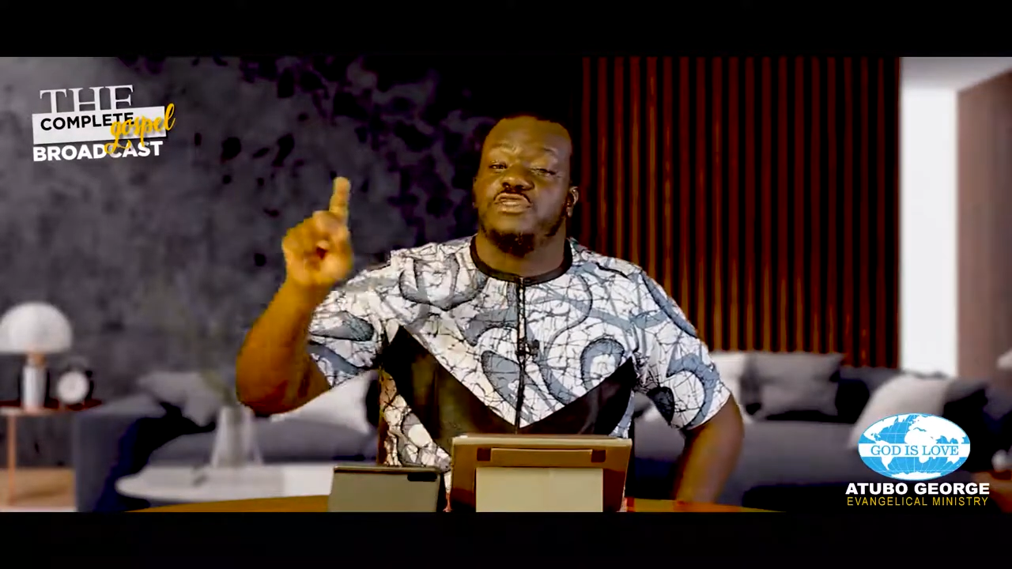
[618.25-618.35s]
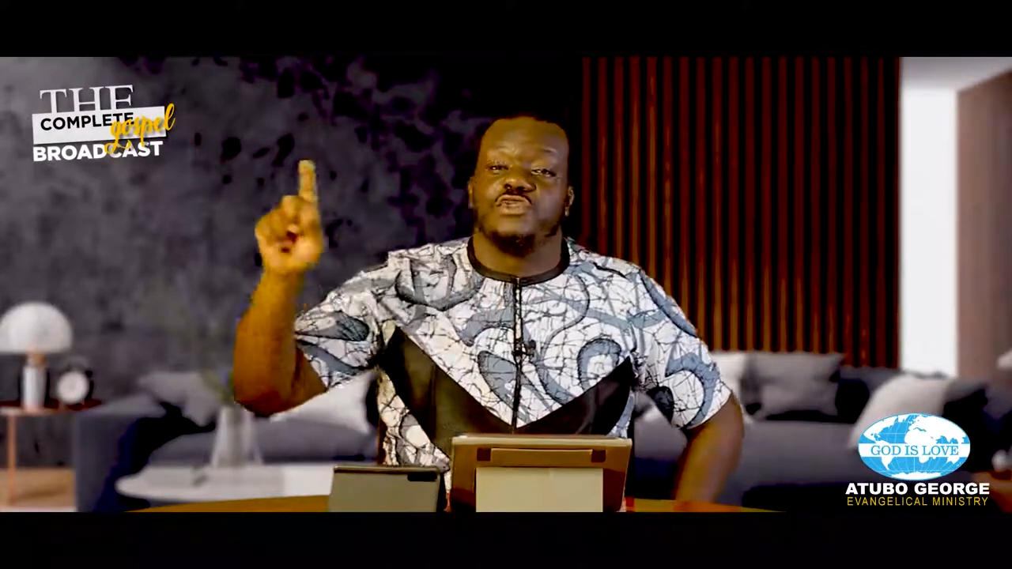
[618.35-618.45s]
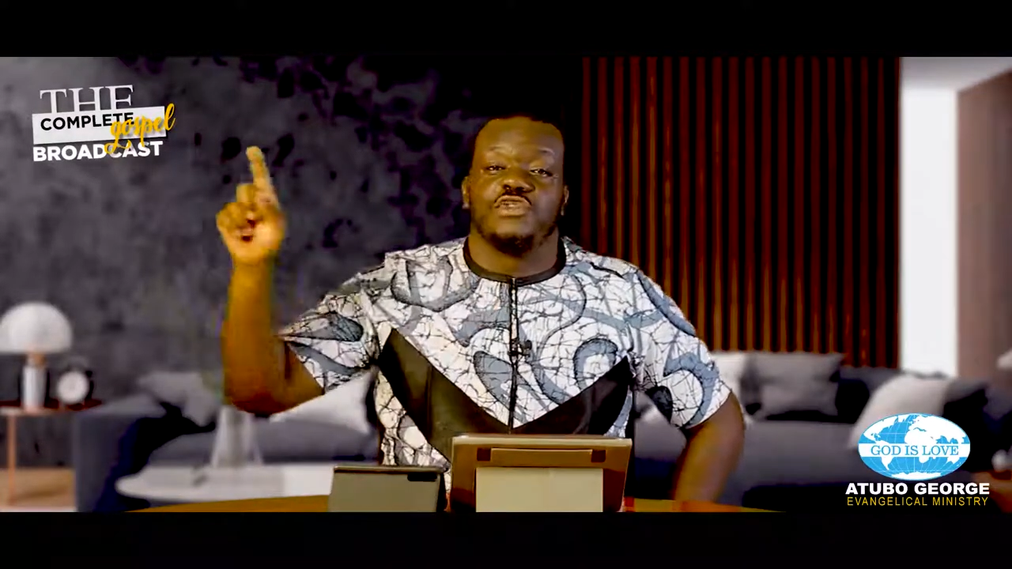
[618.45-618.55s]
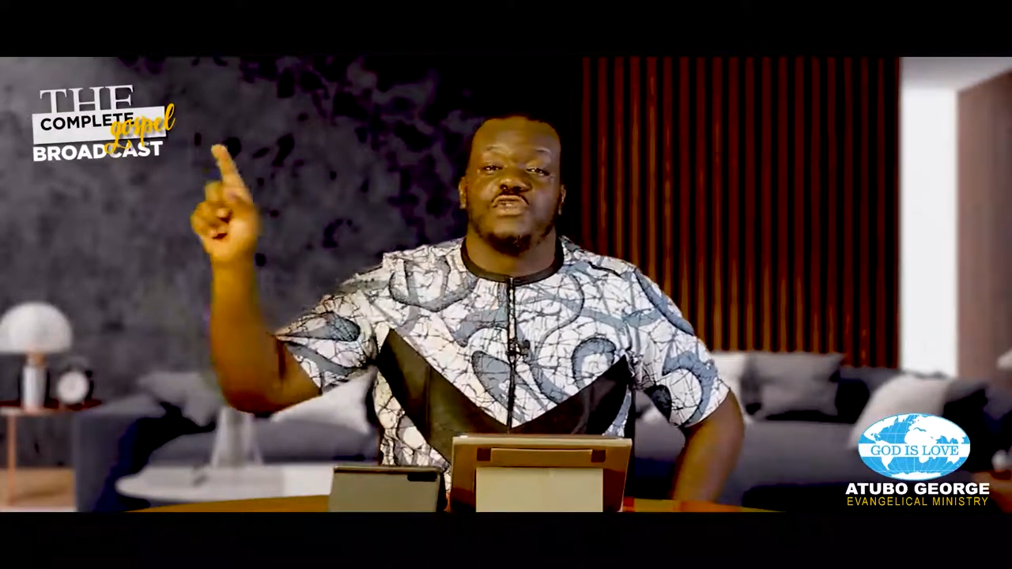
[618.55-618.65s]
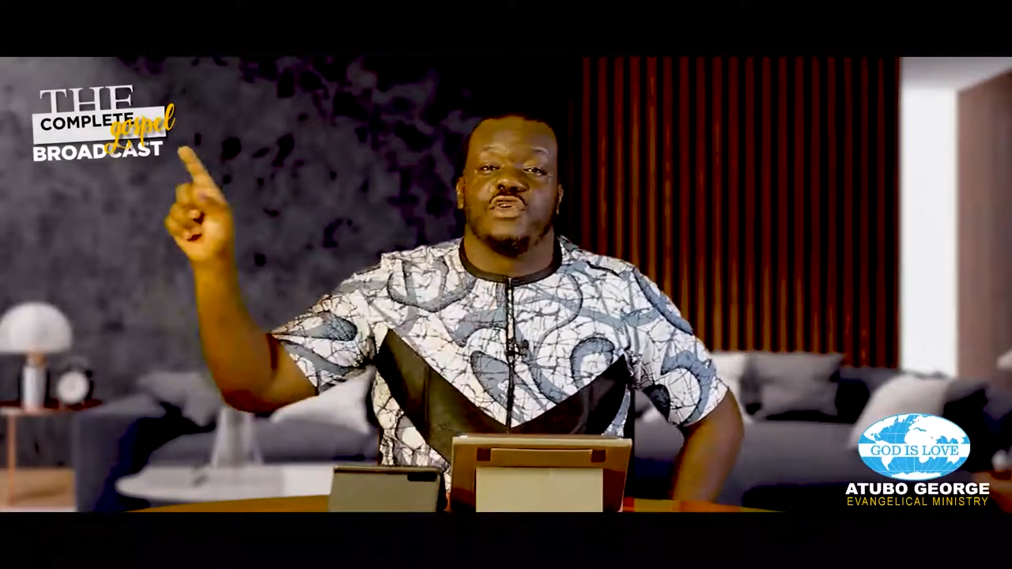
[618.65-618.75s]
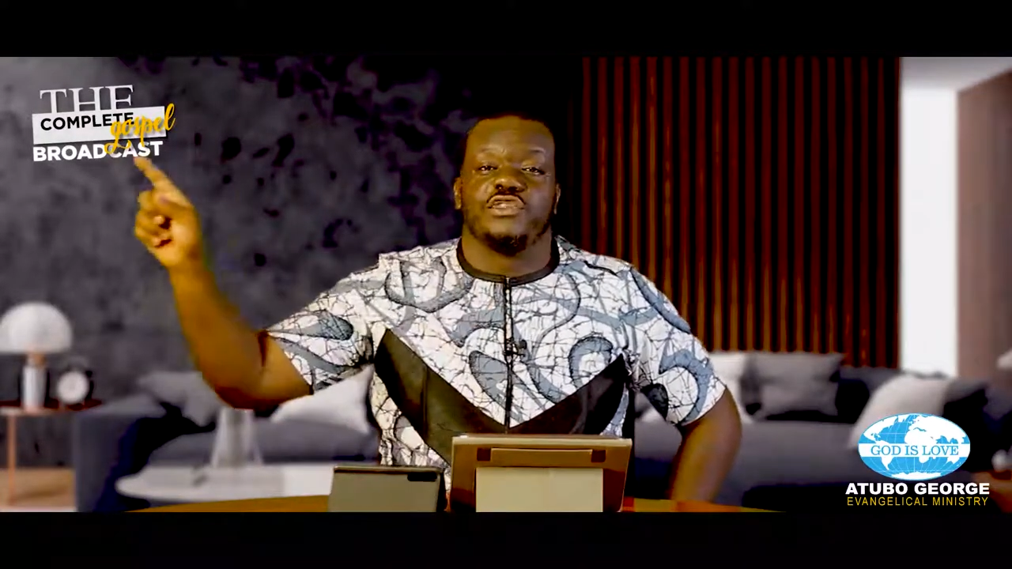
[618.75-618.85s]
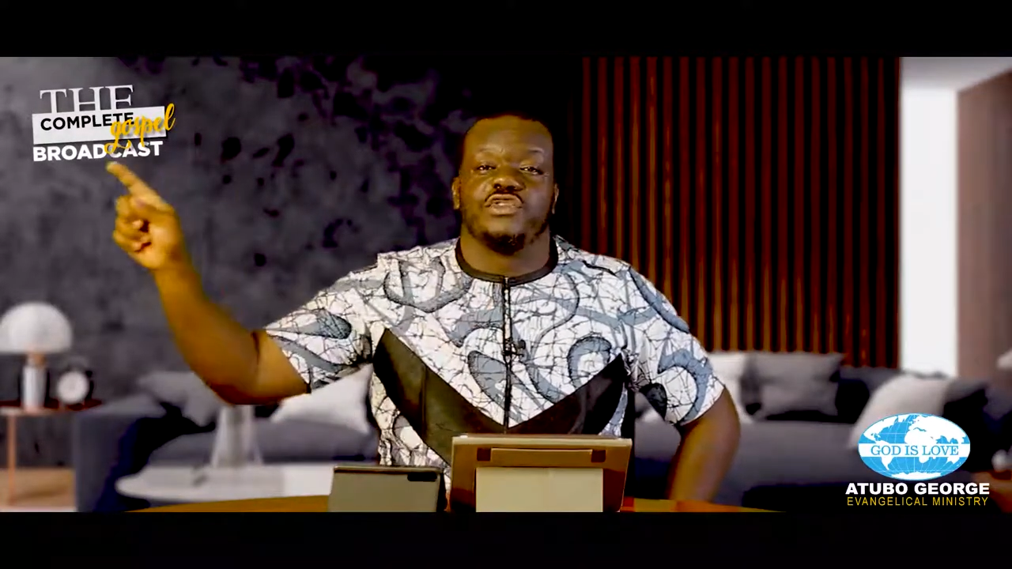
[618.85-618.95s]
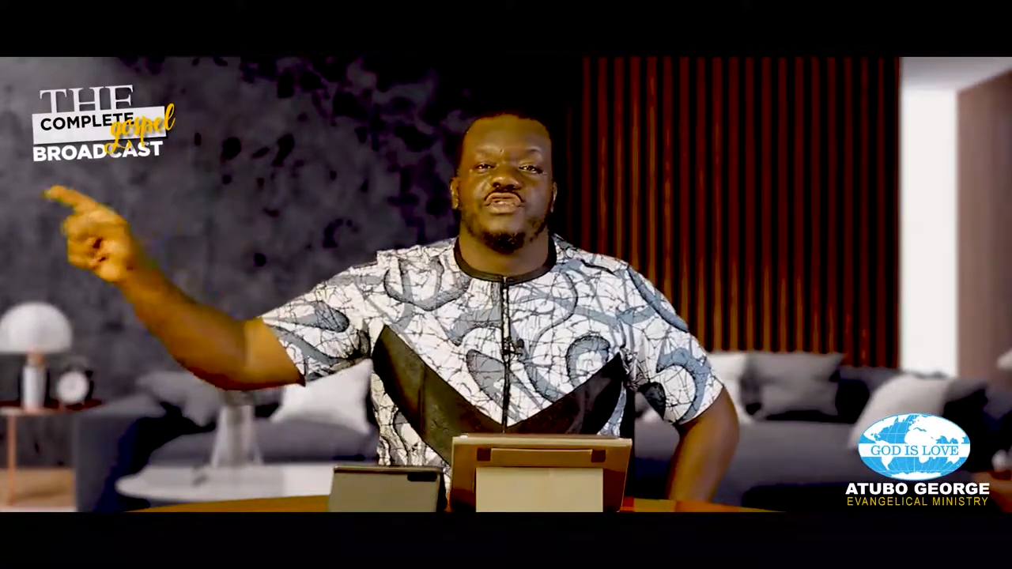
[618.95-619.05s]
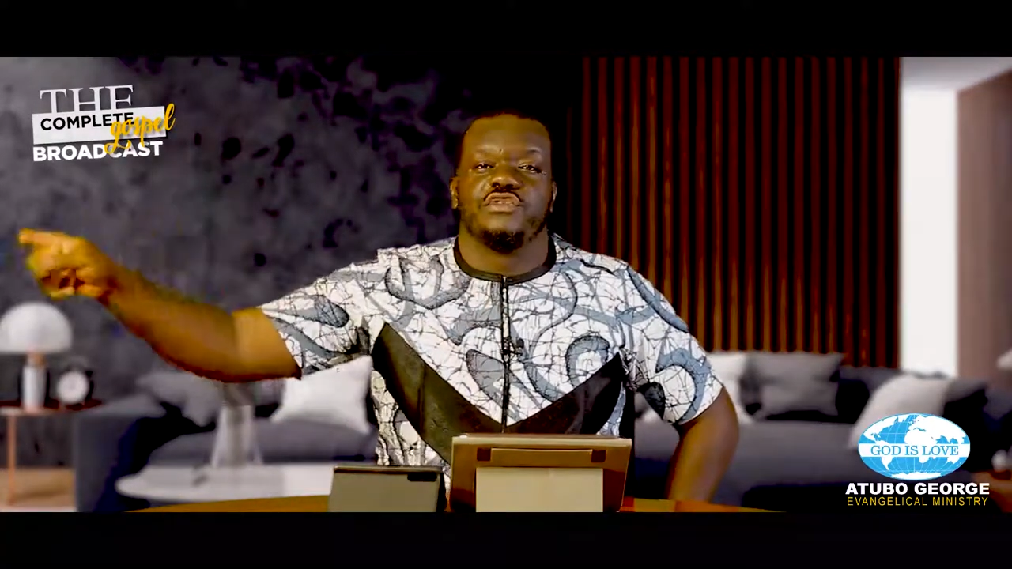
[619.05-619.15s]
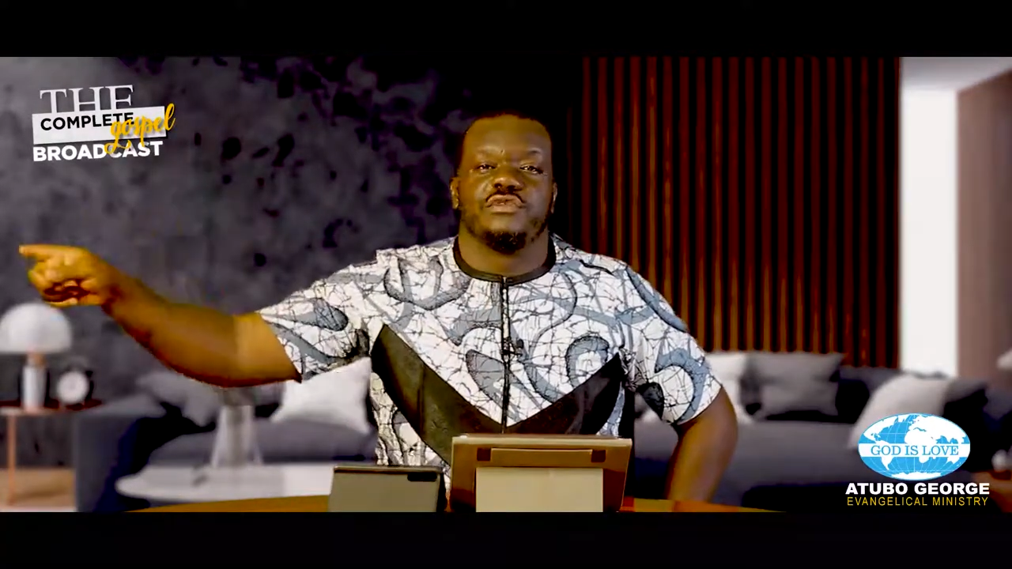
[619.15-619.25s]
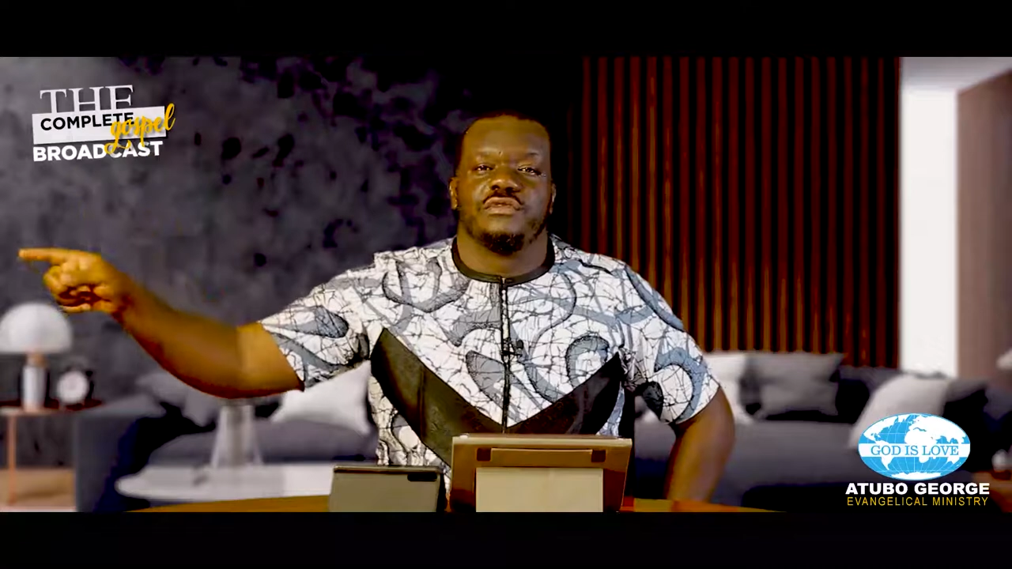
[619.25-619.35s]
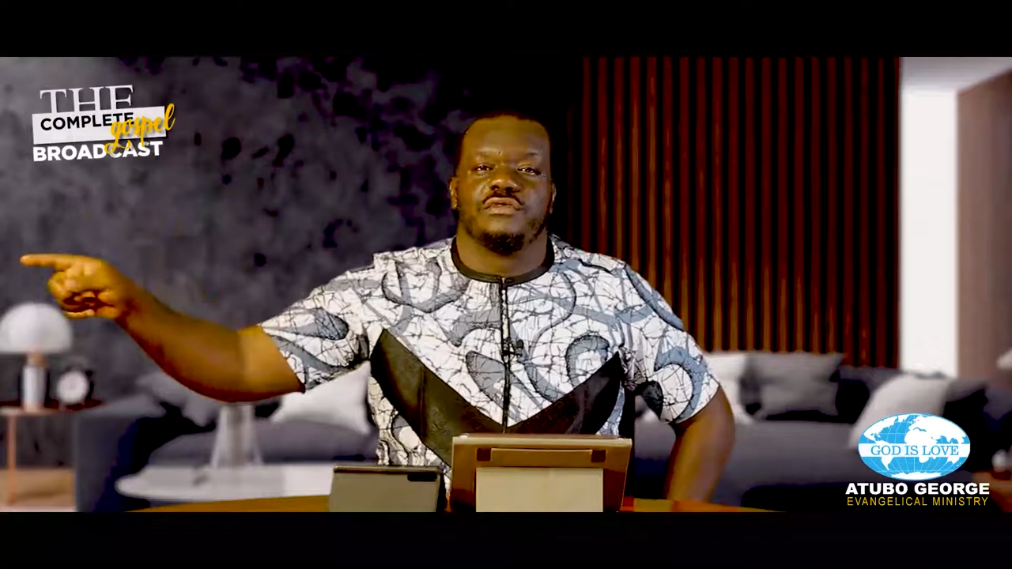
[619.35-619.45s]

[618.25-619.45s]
to so, so and so.